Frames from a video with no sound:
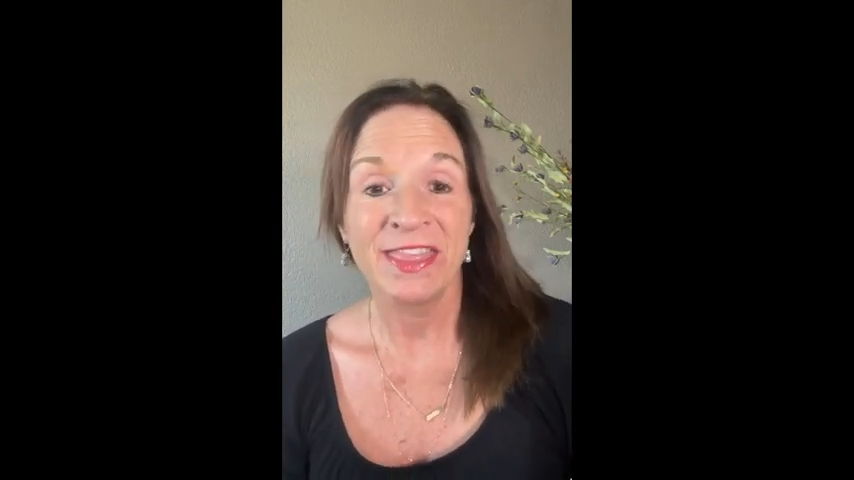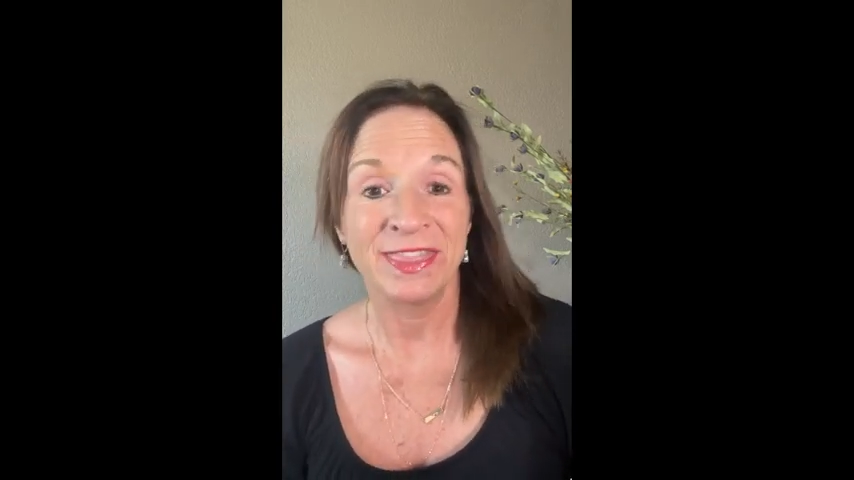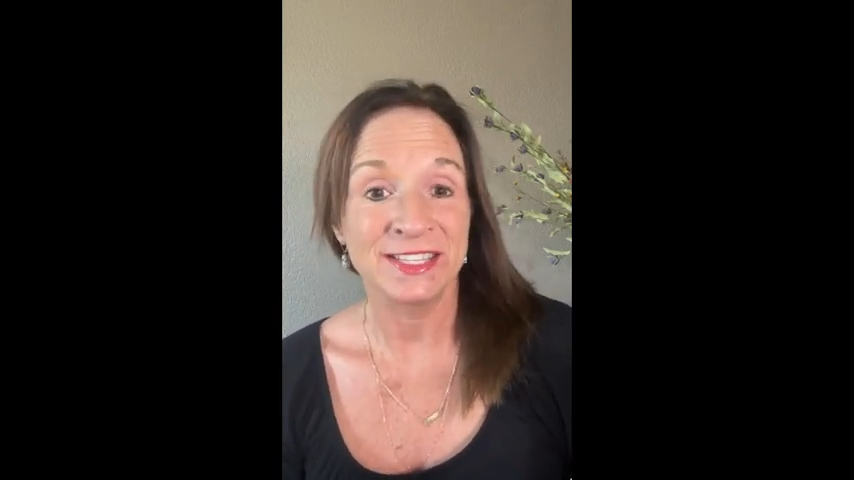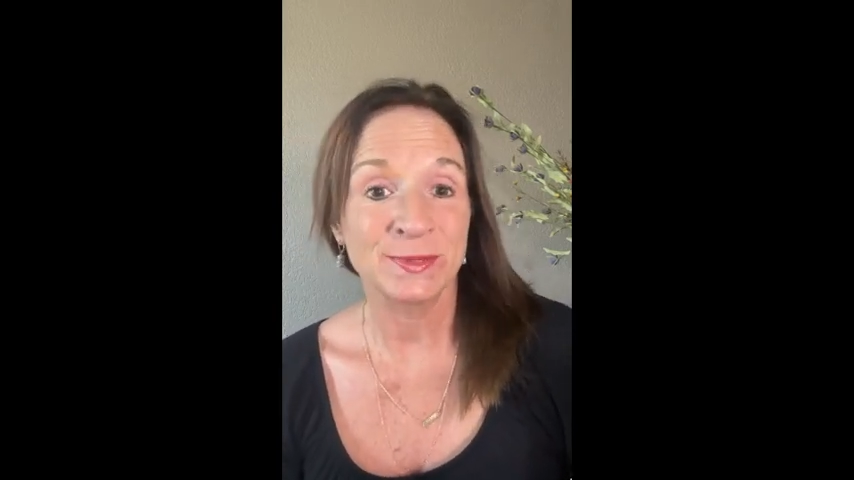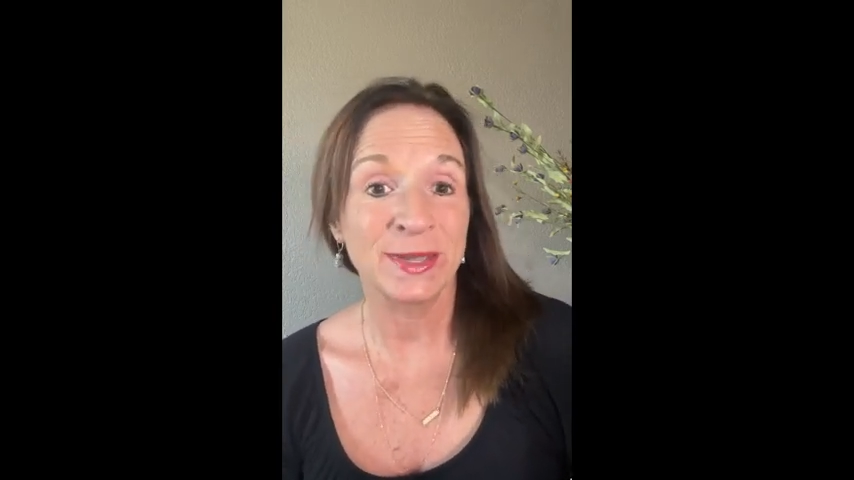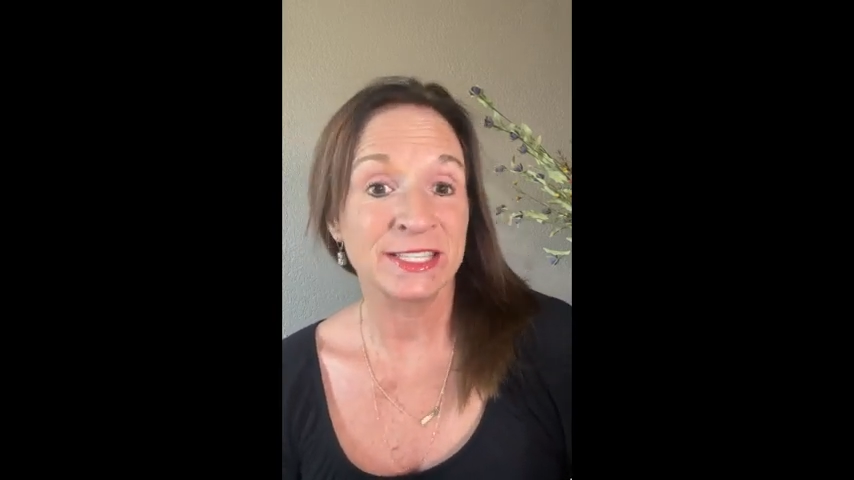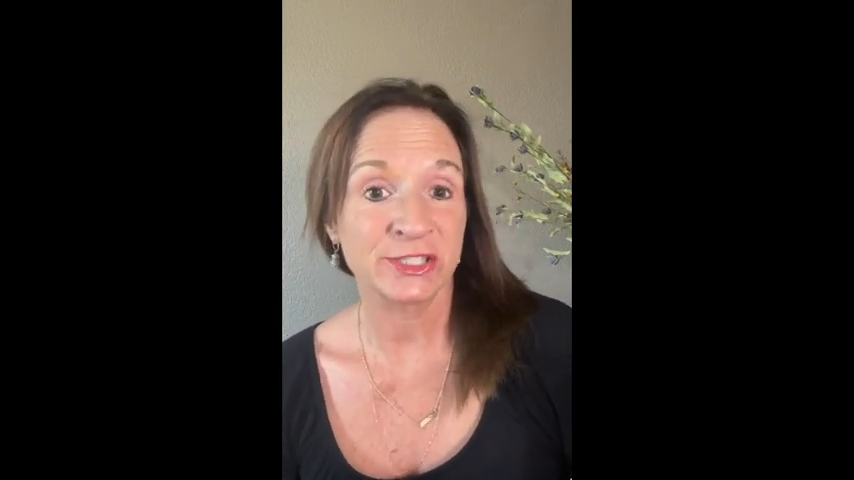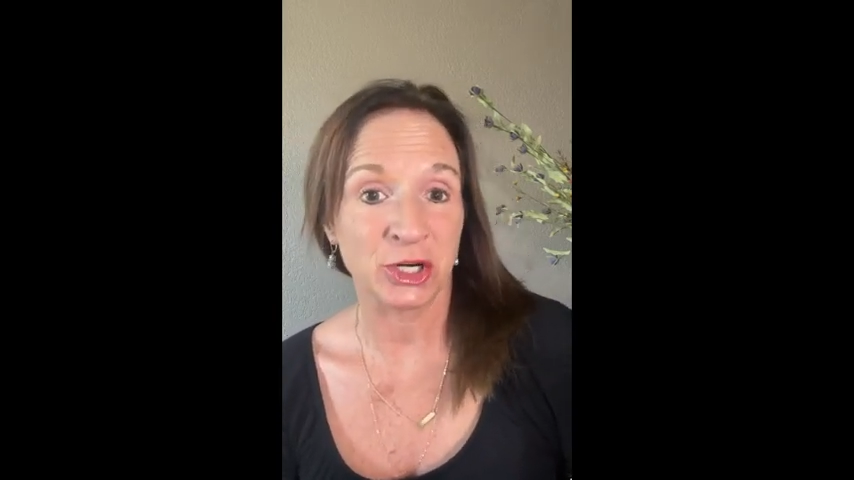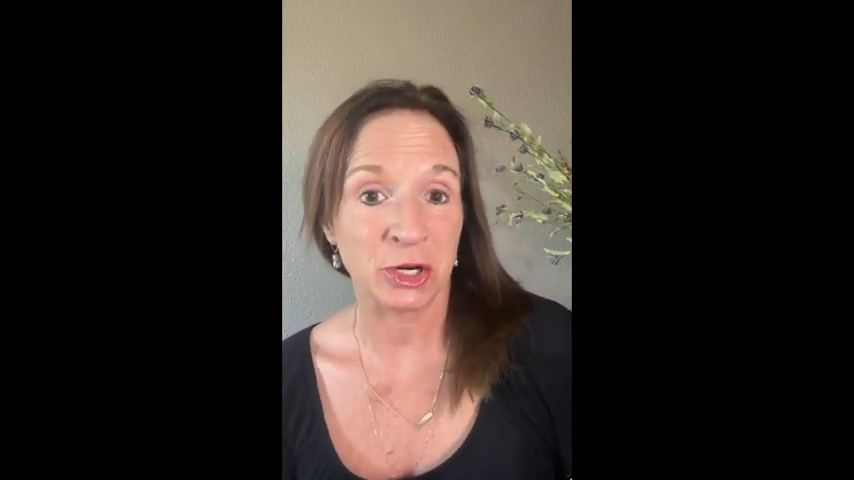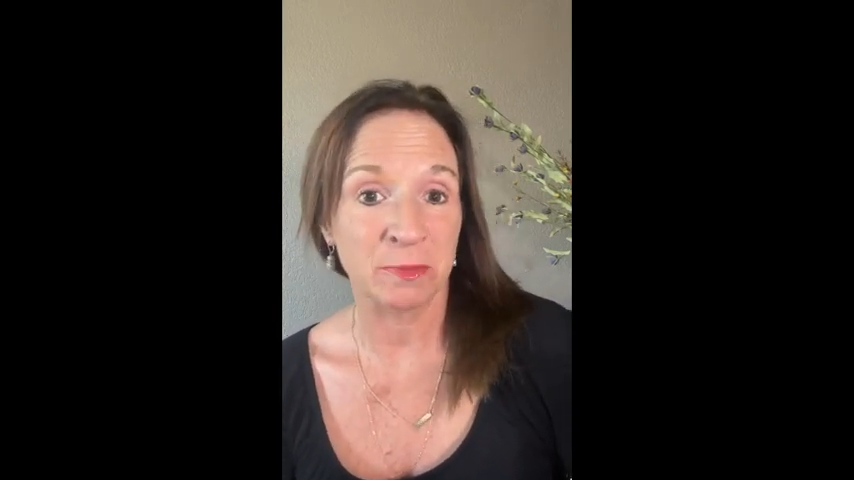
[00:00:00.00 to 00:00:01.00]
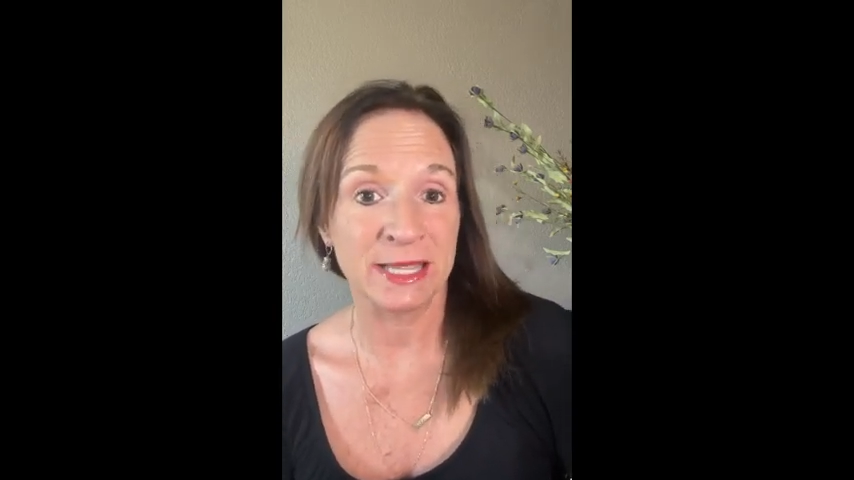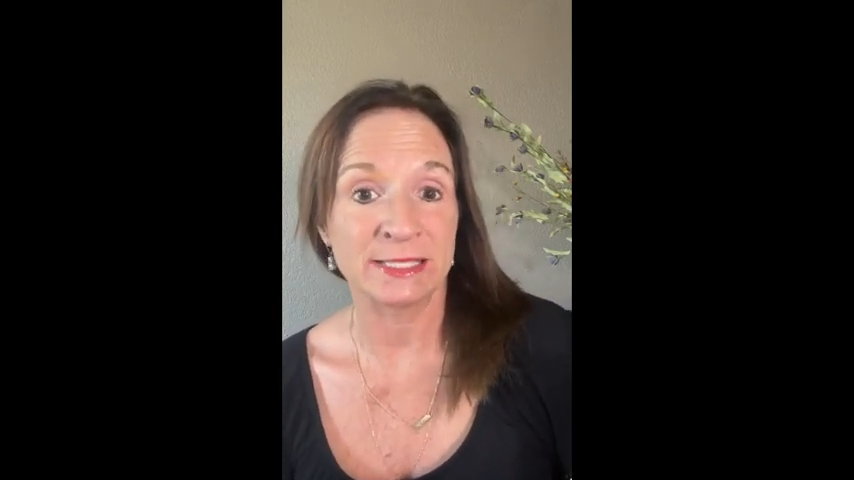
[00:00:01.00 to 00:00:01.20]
This week's term is